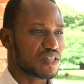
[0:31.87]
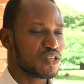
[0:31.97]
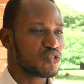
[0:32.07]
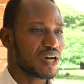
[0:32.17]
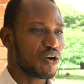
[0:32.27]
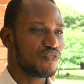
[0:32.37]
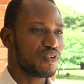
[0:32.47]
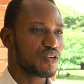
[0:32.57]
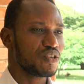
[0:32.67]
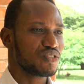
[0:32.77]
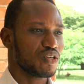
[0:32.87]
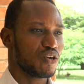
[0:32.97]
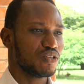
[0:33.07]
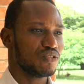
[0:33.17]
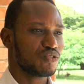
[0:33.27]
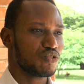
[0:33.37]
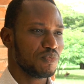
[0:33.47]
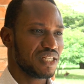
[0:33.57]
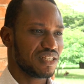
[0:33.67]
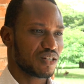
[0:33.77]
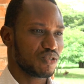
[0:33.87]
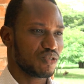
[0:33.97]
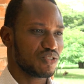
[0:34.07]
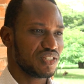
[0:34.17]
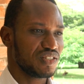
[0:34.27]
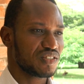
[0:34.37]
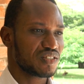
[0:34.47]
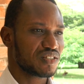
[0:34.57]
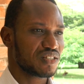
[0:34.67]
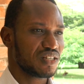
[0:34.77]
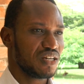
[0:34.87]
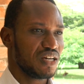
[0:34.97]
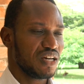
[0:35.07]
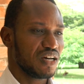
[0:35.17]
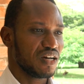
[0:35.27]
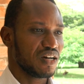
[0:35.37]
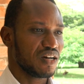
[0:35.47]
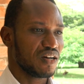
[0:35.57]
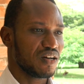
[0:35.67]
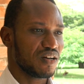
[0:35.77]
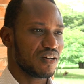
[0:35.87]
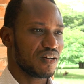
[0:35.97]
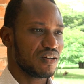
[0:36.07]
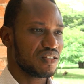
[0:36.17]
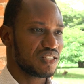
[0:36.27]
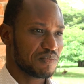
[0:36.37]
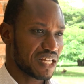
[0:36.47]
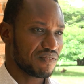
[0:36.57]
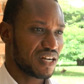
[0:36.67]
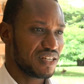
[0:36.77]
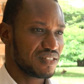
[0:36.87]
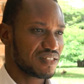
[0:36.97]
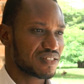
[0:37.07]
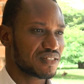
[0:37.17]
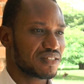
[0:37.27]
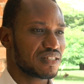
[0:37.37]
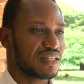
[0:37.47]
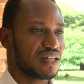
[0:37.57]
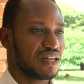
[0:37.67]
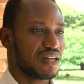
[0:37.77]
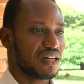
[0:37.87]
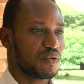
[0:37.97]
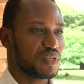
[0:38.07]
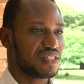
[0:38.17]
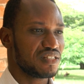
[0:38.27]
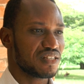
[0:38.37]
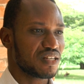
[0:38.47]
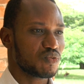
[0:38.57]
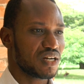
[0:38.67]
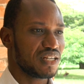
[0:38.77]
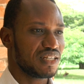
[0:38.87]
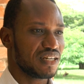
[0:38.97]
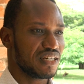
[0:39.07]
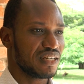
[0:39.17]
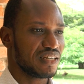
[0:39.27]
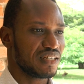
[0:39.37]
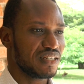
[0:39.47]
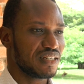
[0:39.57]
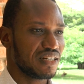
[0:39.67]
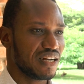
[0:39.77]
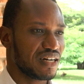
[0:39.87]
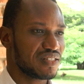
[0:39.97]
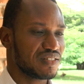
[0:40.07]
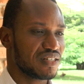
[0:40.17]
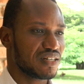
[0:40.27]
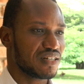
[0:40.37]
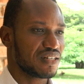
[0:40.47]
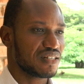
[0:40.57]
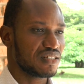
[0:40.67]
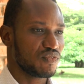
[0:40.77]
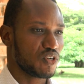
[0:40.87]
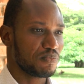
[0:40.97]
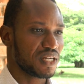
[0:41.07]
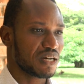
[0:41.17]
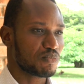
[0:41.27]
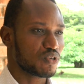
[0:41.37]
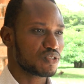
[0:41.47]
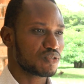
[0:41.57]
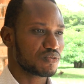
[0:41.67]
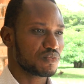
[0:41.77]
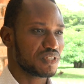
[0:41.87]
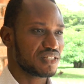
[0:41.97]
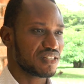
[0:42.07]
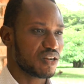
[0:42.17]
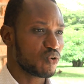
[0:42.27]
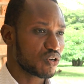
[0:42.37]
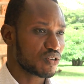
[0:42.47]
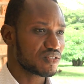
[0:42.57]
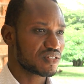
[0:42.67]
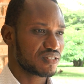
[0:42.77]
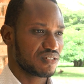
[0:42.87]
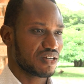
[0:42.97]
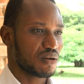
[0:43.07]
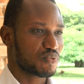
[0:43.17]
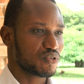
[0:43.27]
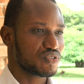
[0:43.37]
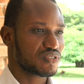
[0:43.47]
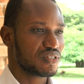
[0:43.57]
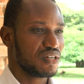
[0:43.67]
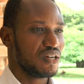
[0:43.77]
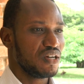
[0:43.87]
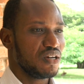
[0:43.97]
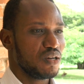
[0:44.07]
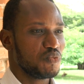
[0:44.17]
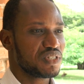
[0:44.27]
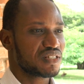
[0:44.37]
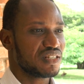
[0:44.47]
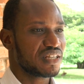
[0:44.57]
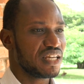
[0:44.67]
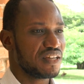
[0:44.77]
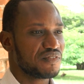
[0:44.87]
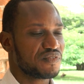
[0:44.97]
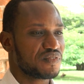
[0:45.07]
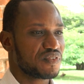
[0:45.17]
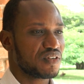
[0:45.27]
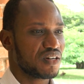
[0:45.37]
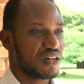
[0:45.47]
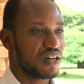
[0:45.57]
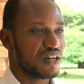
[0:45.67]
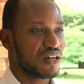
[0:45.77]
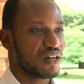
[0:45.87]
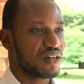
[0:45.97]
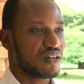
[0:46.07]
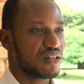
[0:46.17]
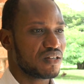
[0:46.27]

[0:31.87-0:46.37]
So I will focus on two main technologies, uh, smart valleys, uh, which is actually a land uh, development approach, which is a low-cost approach, which can give uh,